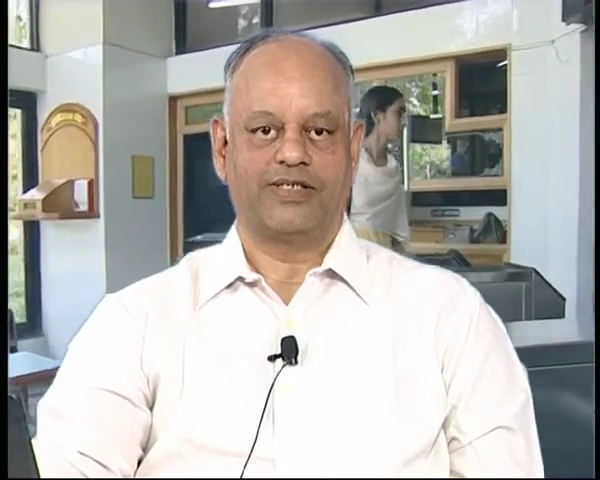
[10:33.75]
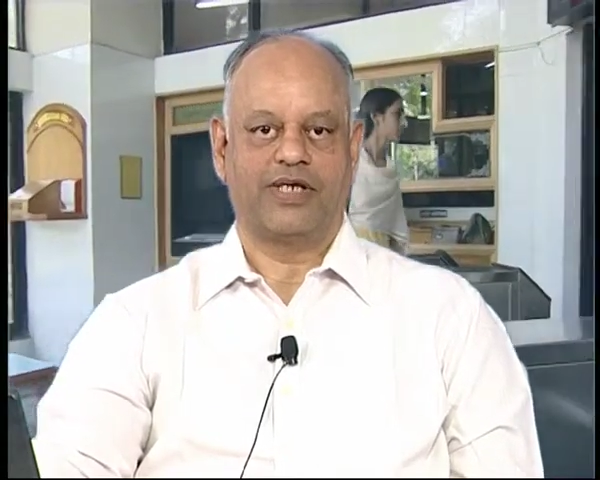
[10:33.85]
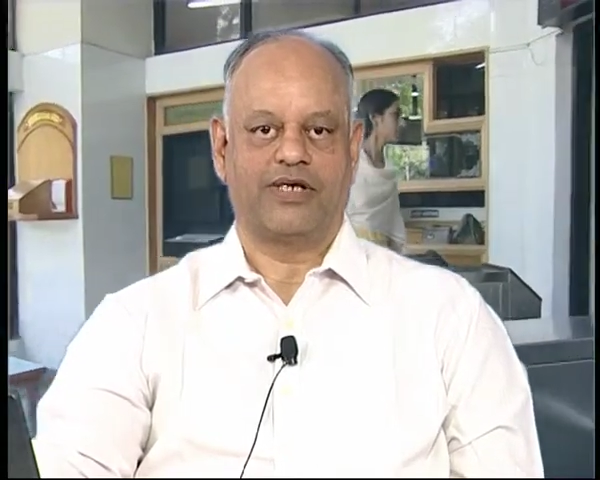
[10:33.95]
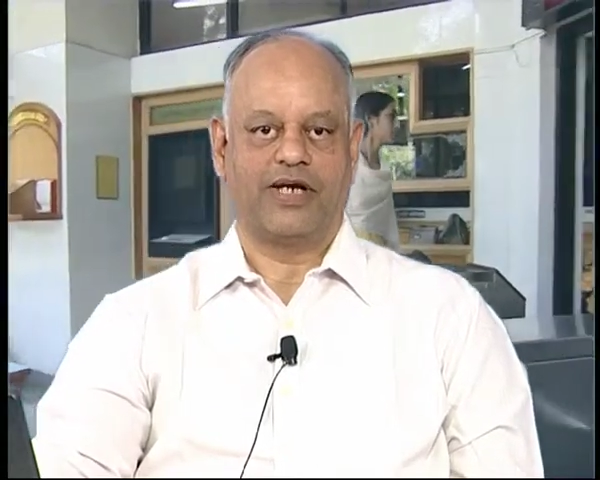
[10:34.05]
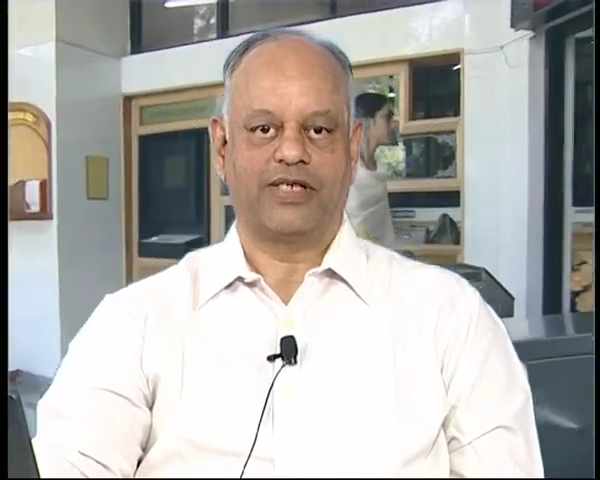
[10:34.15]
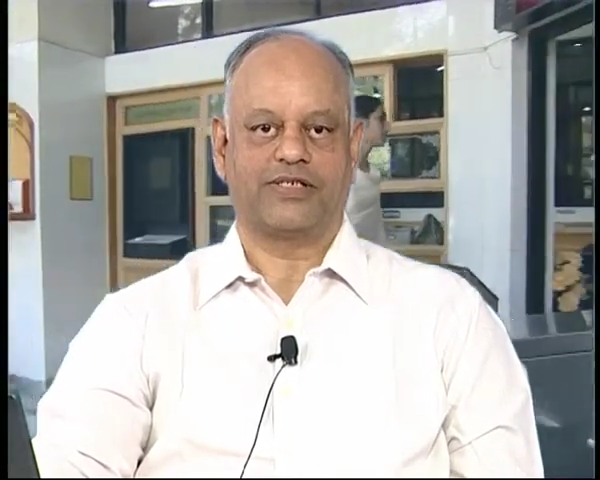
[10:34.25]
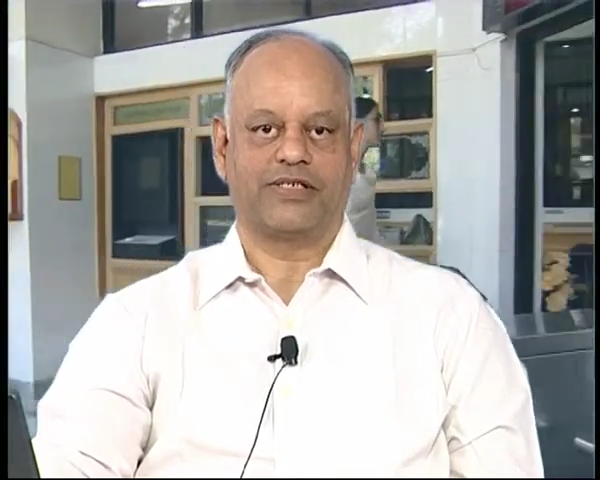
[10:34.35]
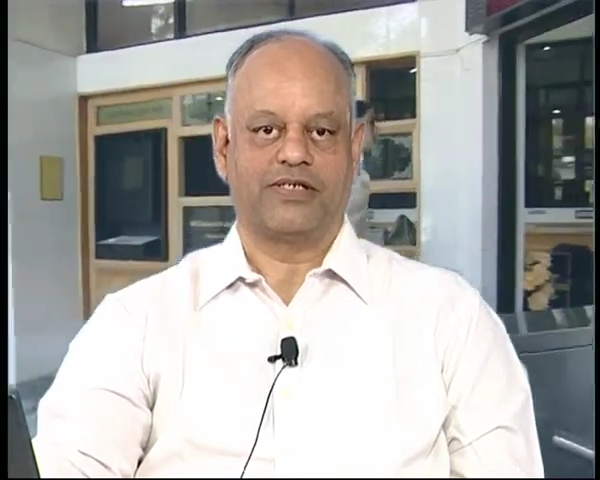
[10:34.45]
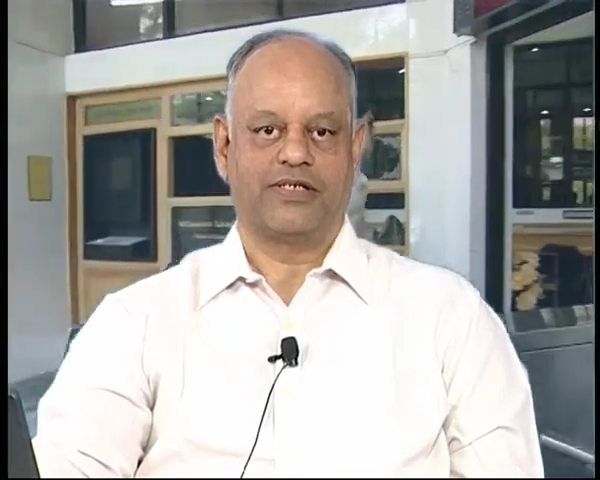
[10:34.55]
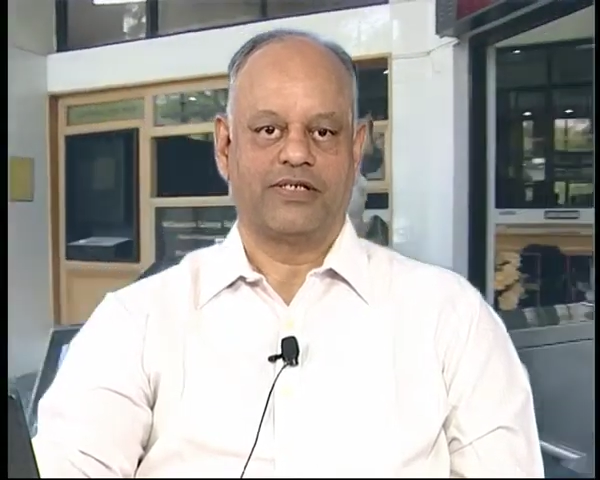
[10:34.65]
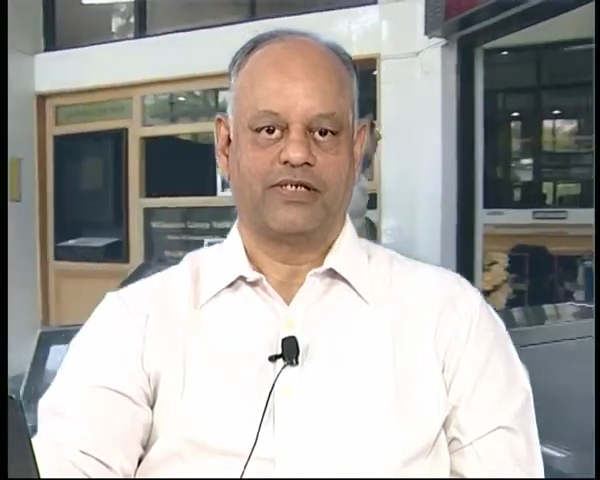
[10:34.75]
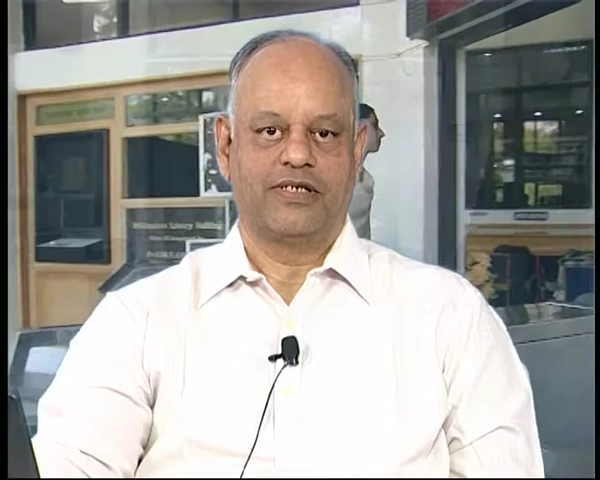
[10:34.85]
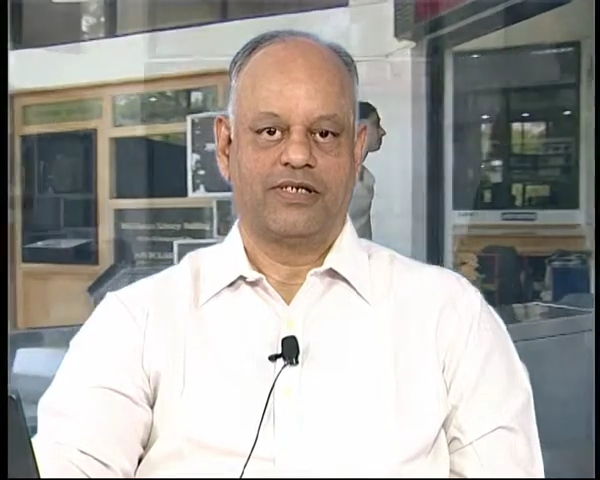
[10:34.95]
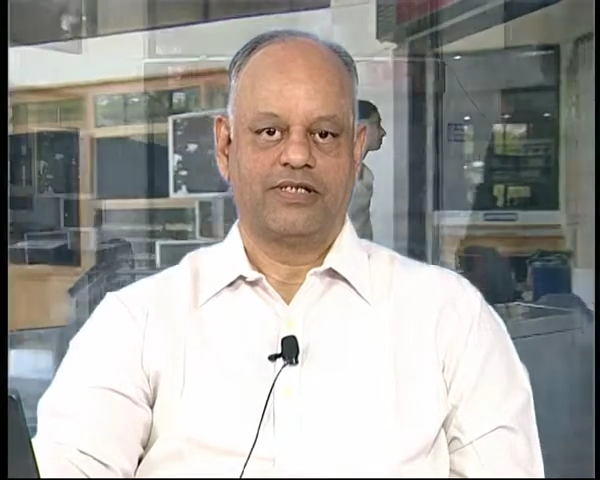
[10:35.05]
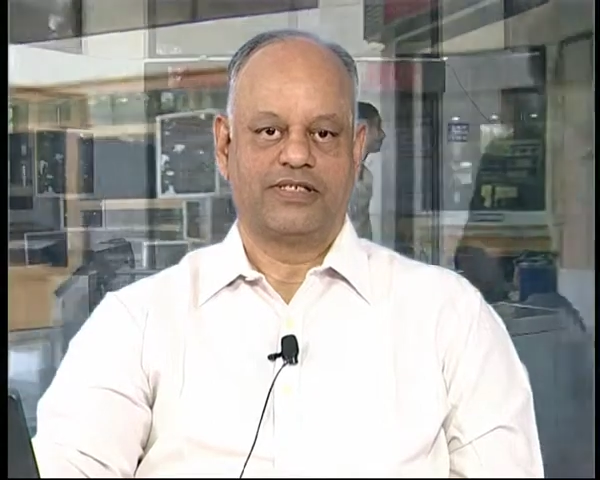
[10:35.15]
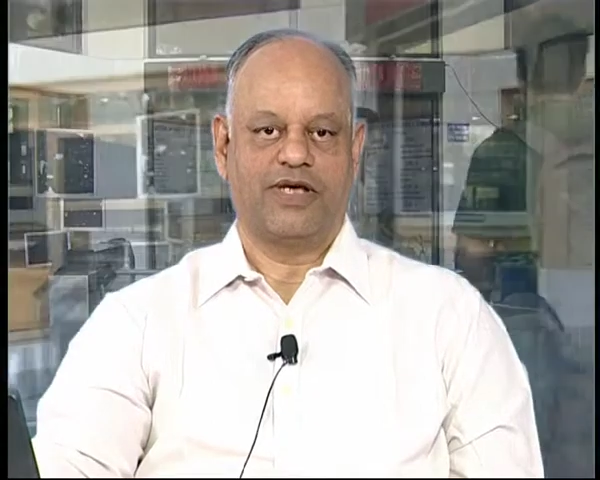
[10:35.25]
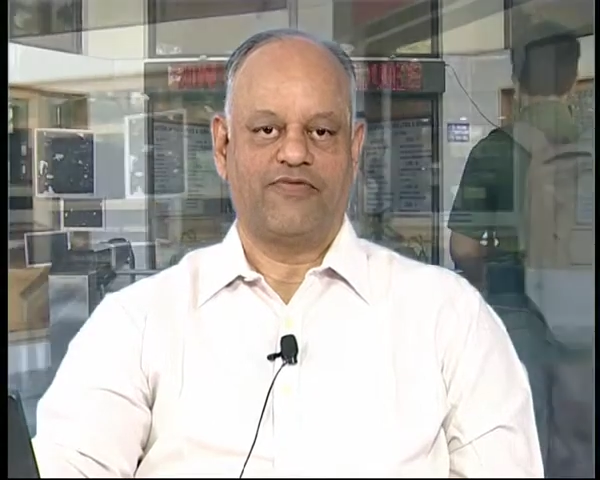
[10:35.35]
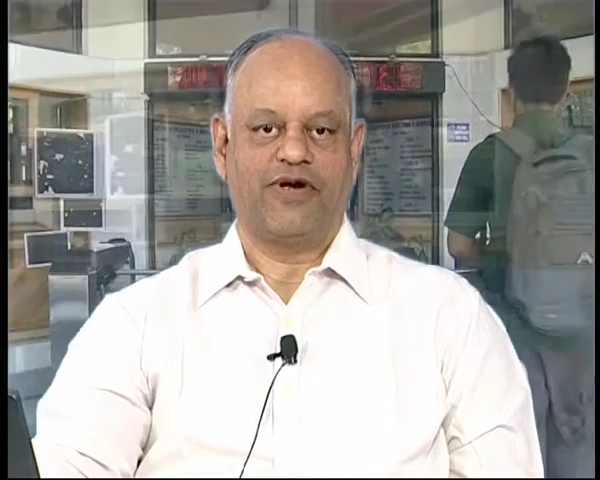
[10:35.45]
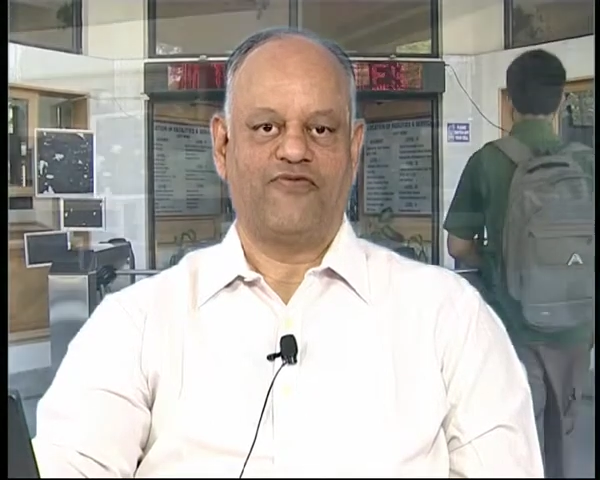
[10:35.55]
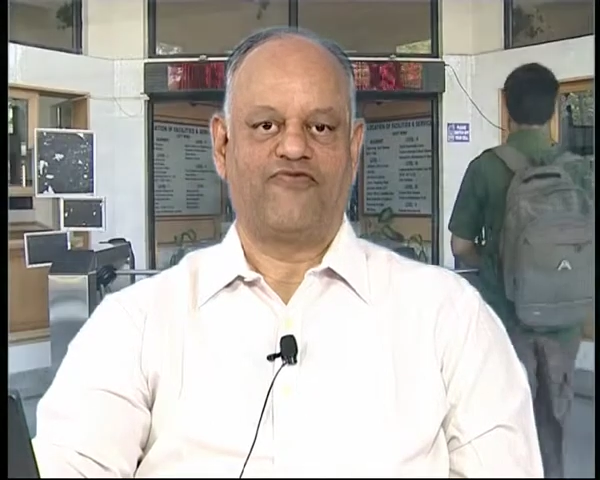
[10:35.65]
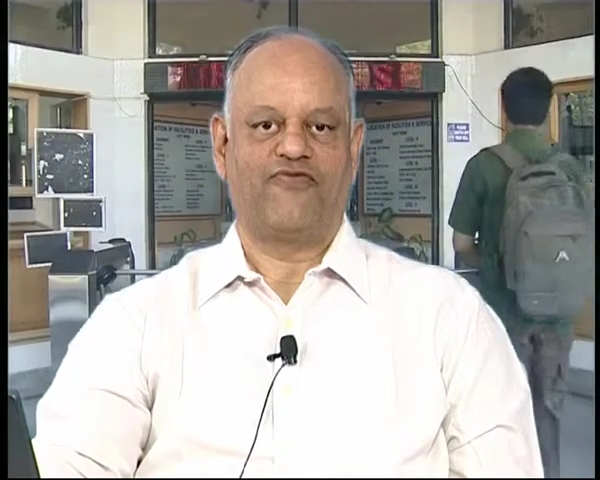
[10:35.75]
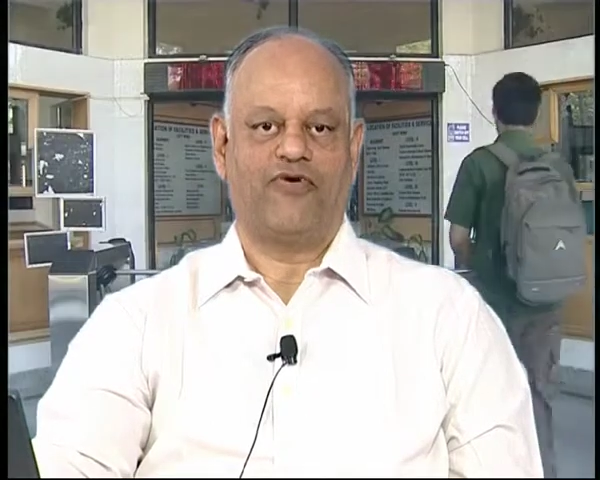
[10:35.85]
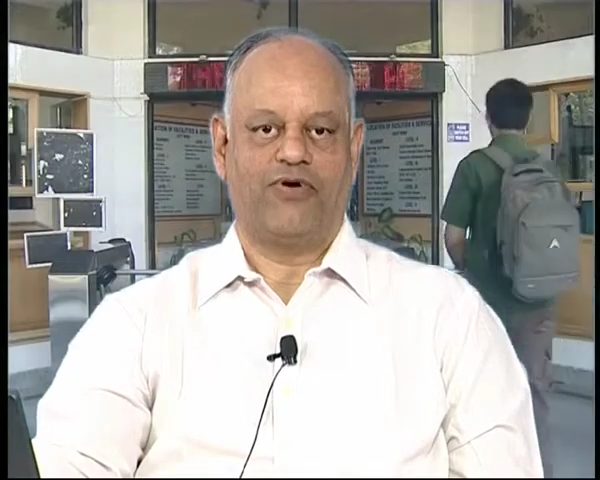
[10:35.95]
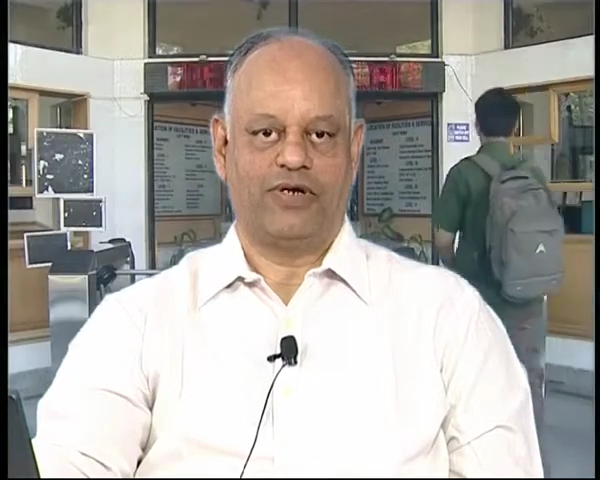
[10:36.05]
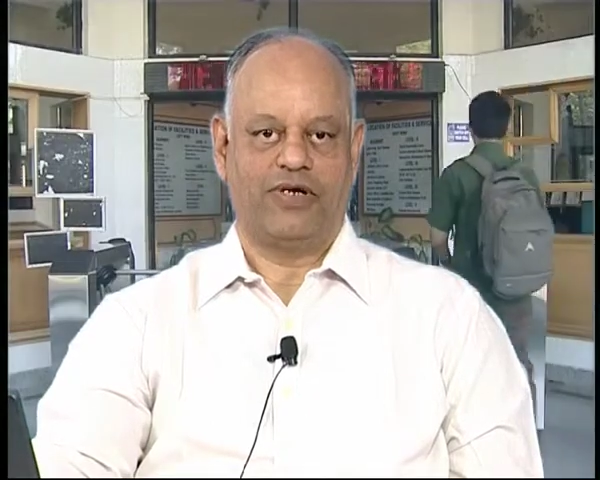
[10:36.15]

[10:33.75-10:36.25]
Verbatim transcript: increased several fold.